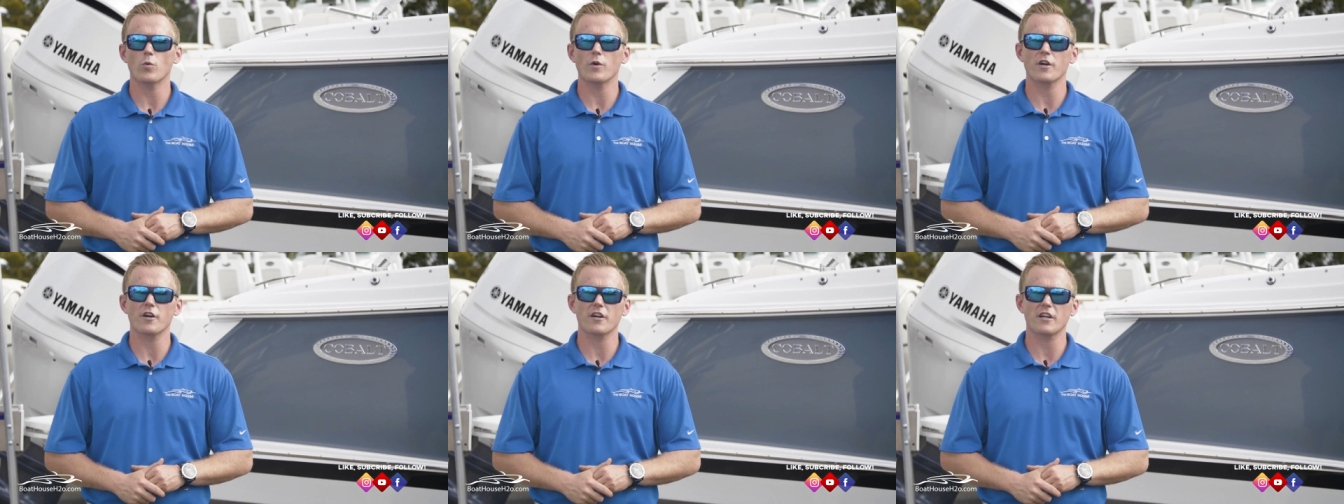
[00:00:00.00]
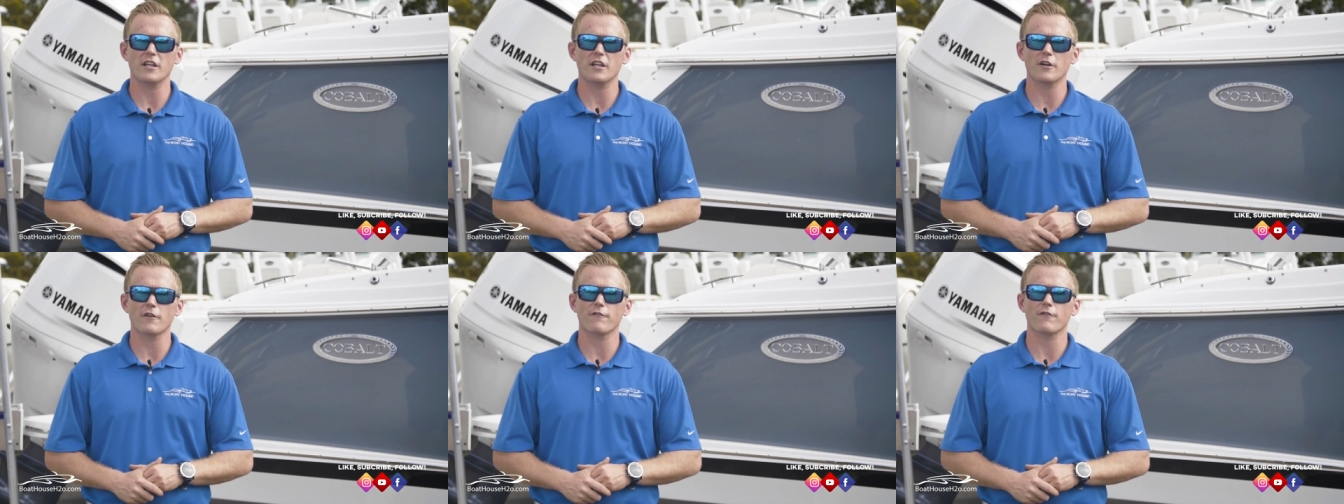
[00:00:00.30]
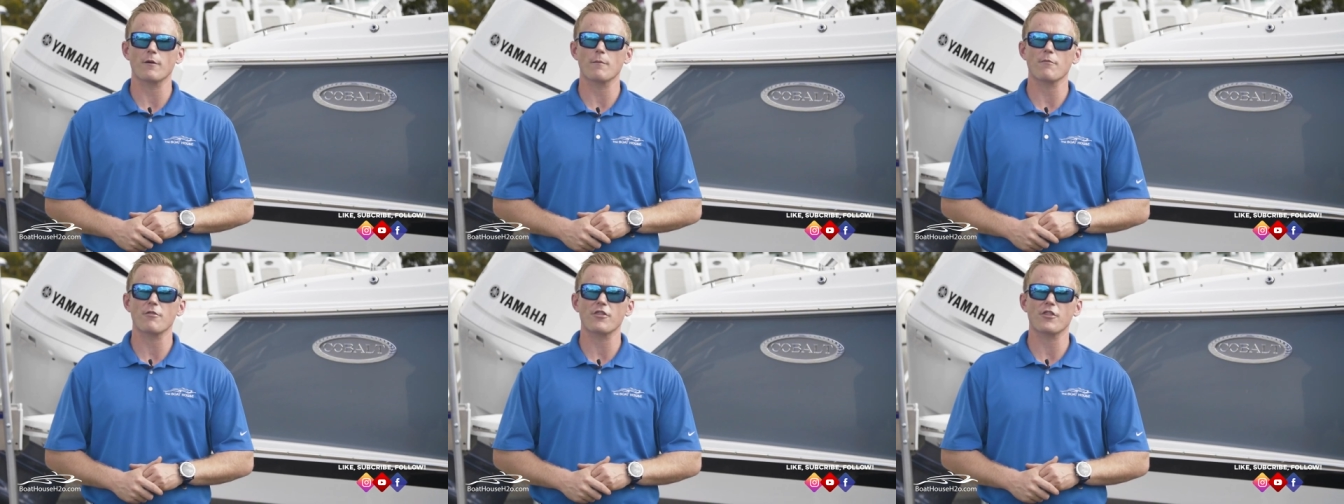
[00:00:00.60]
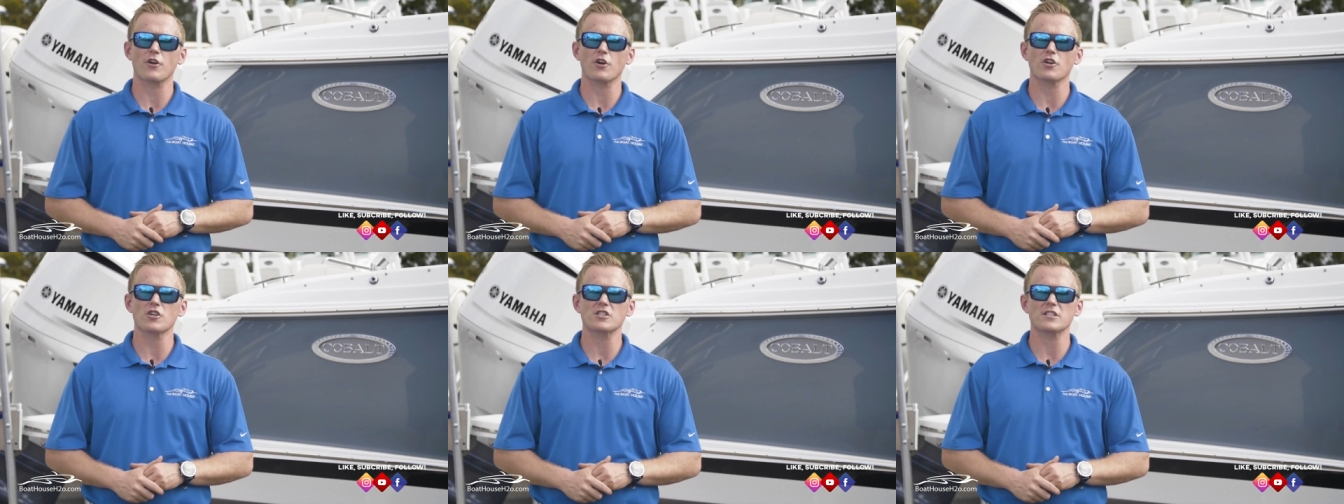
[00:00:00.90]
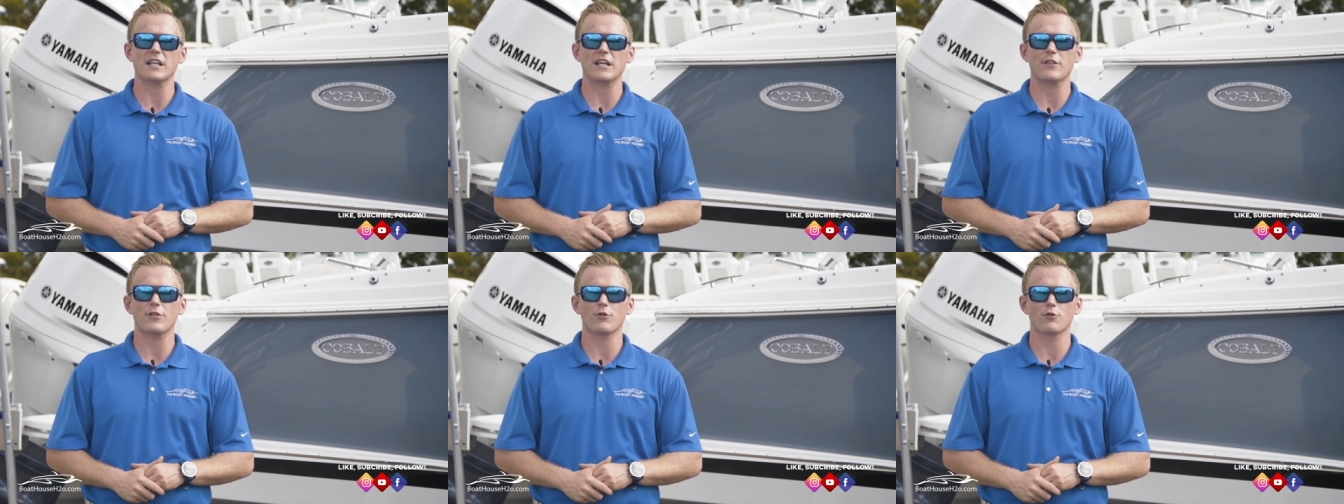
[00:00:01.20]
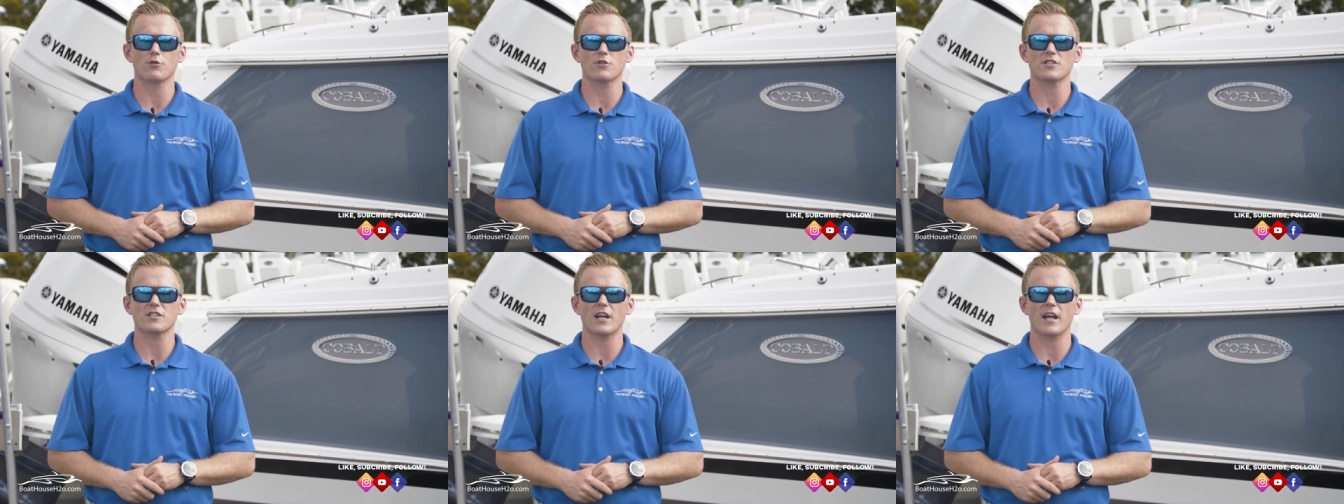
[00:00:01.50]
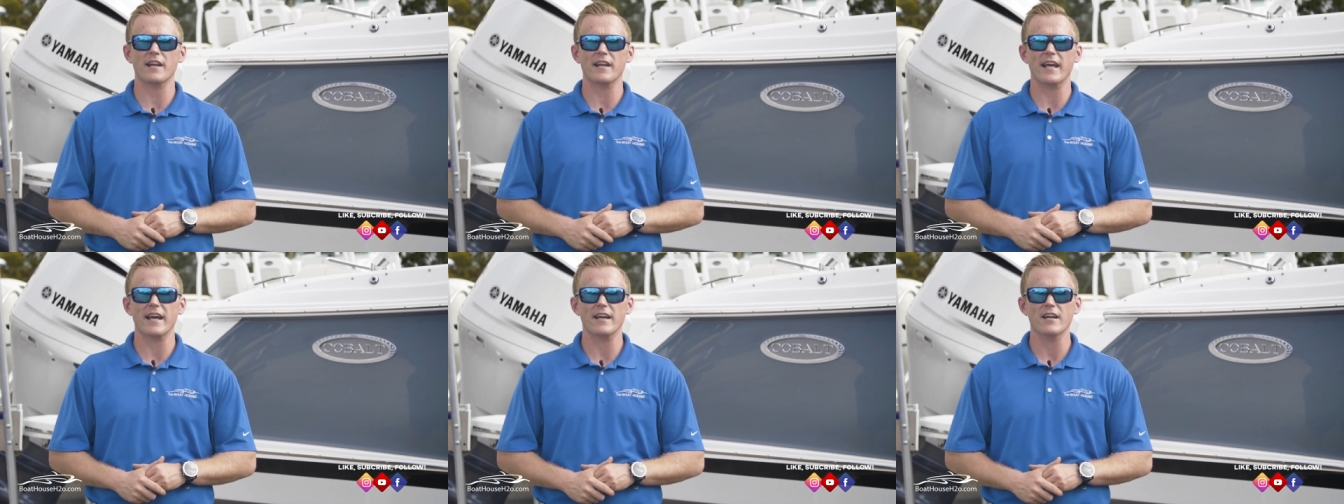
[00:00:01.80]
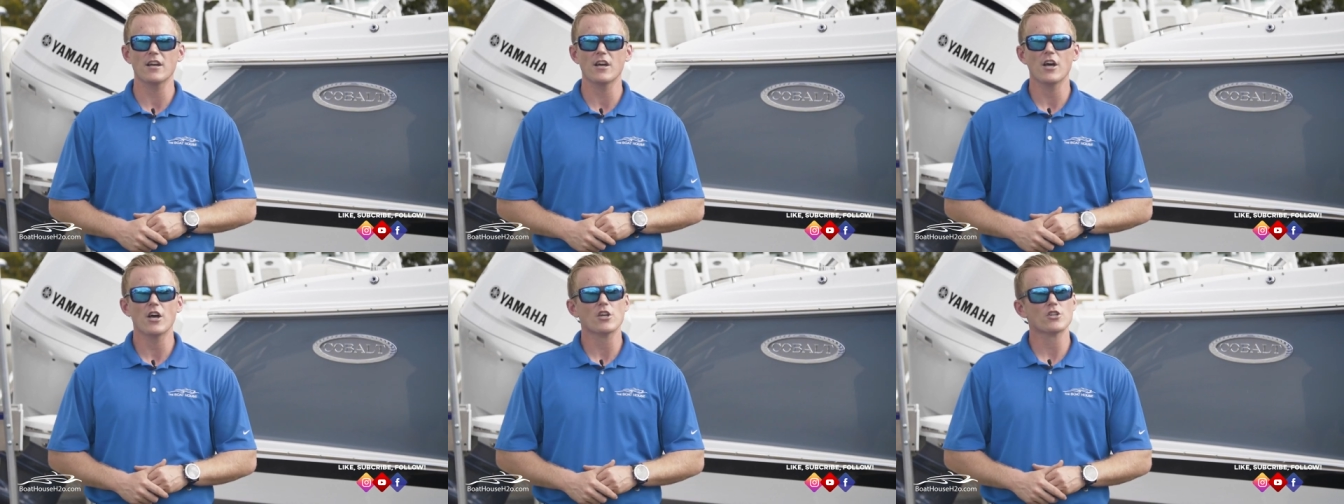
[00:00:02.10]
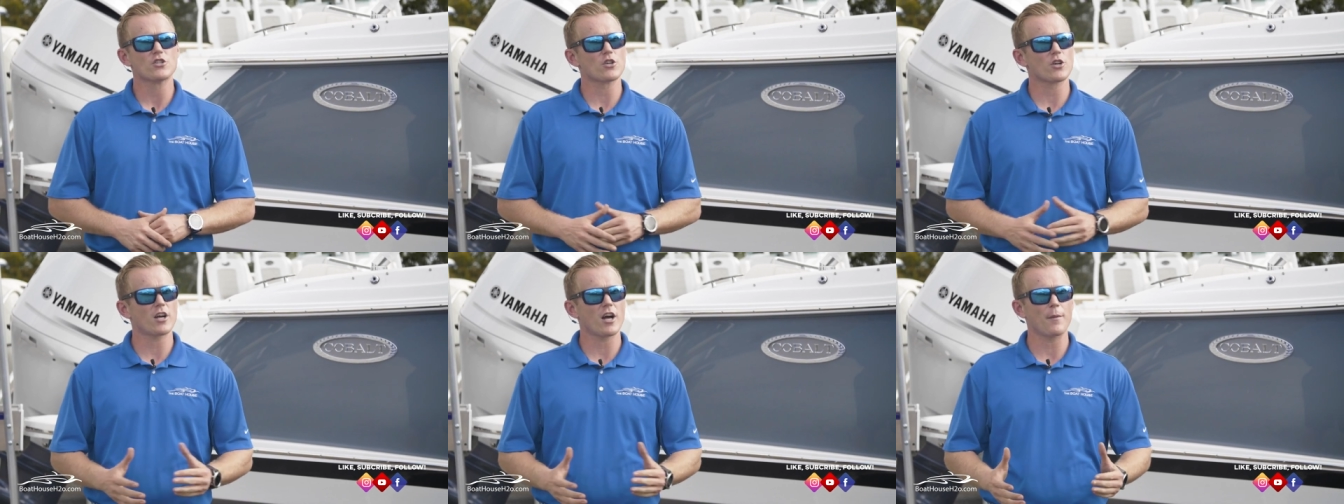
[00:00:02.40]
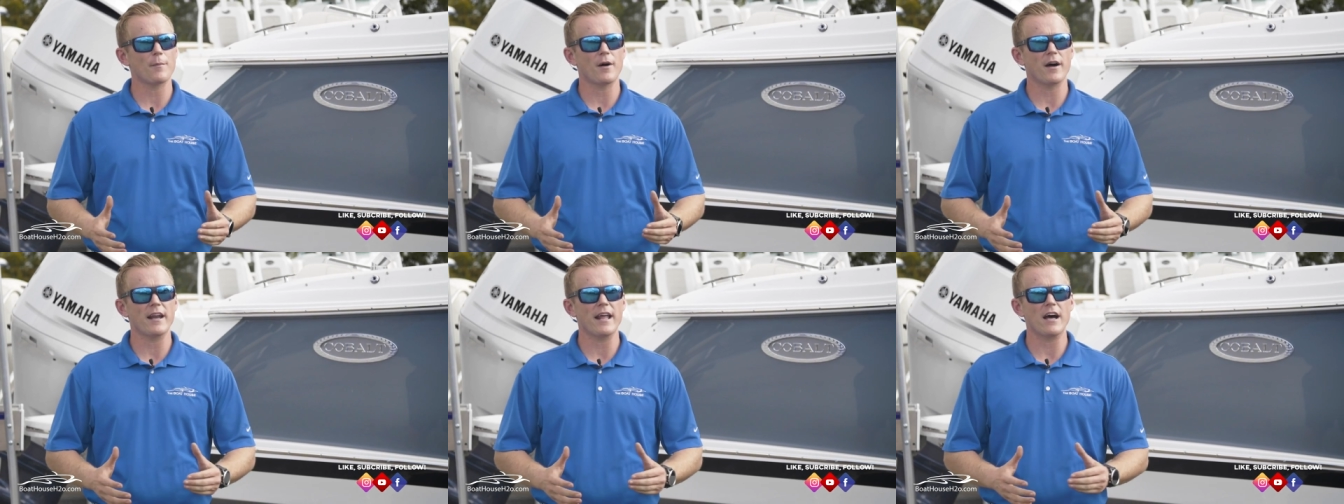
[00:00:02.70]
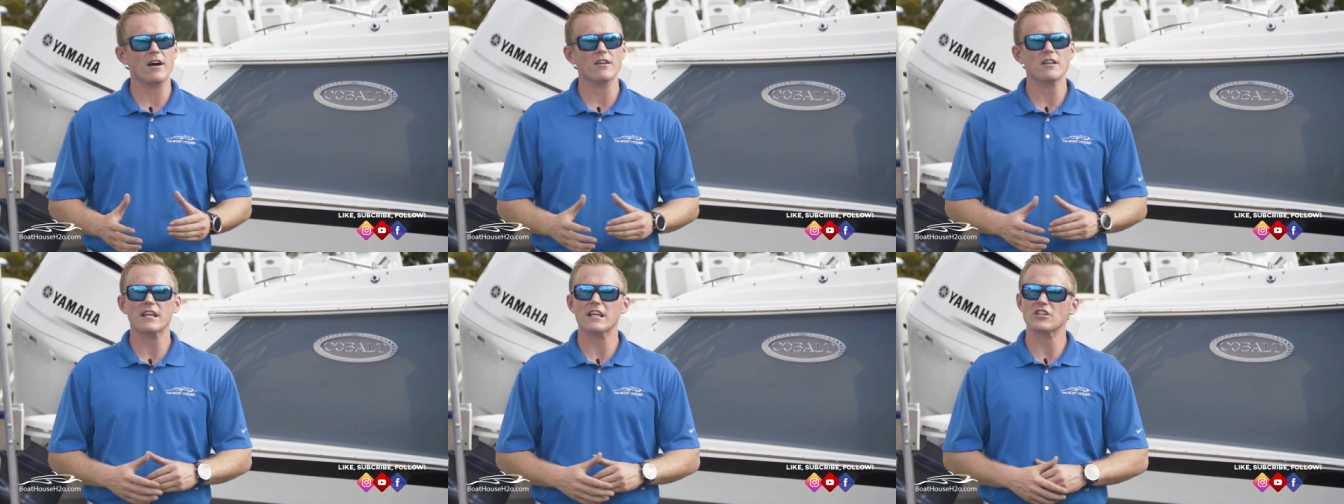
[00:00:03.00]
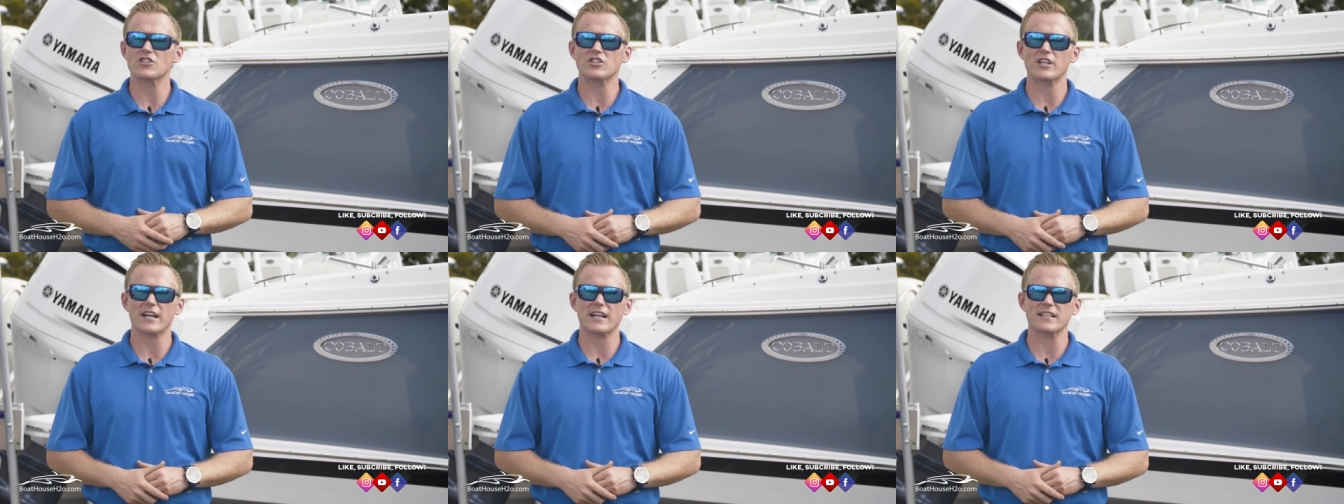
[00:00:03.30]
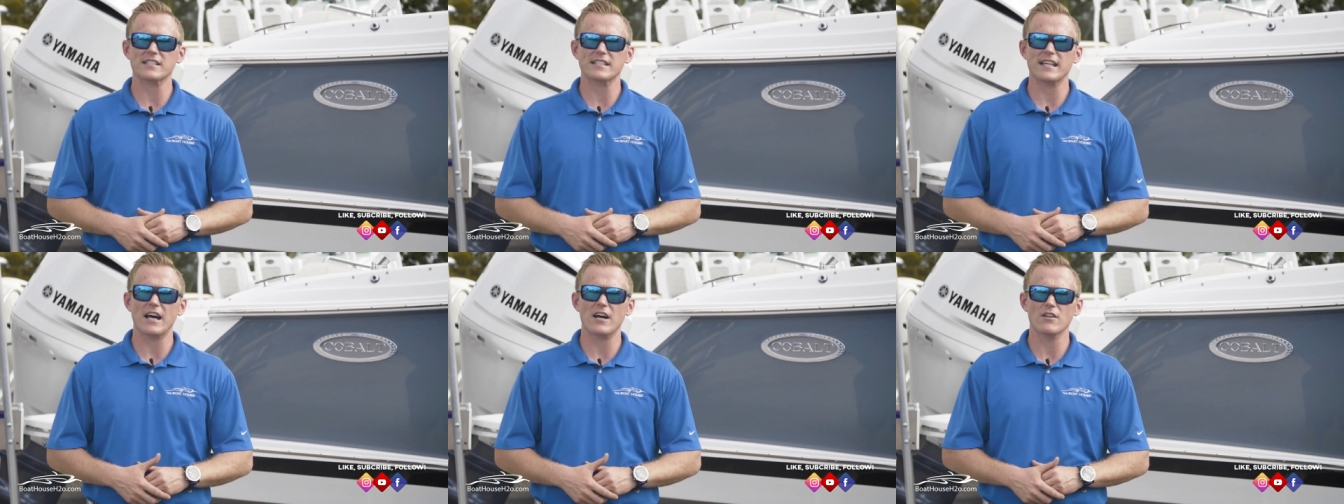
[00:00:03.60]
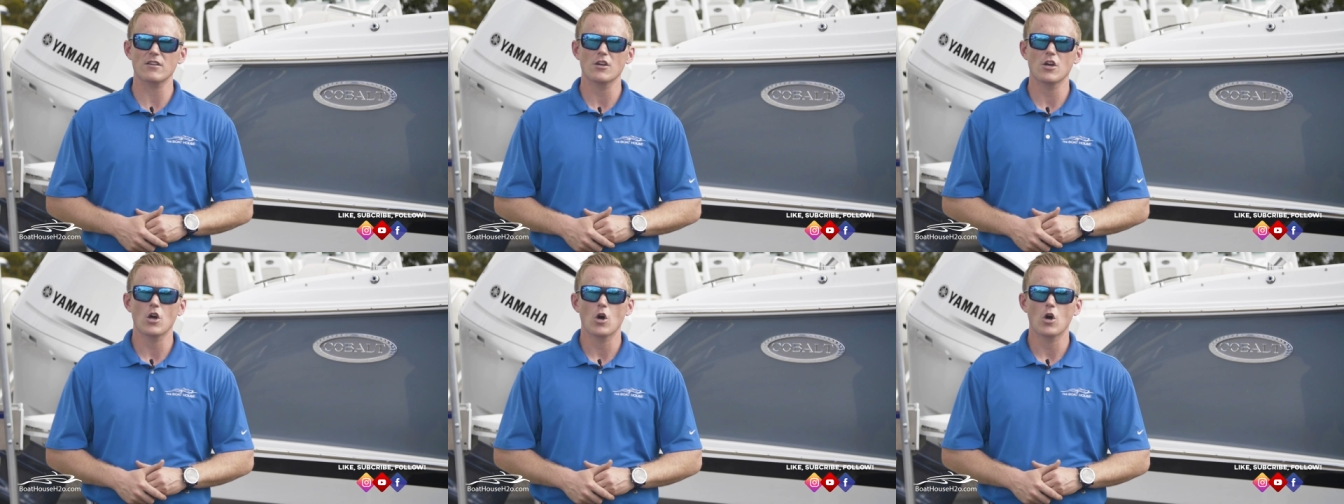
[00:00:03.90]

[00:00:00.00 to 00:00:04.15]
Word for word: We are here from Thursday through Sunday, so come on out and check us out.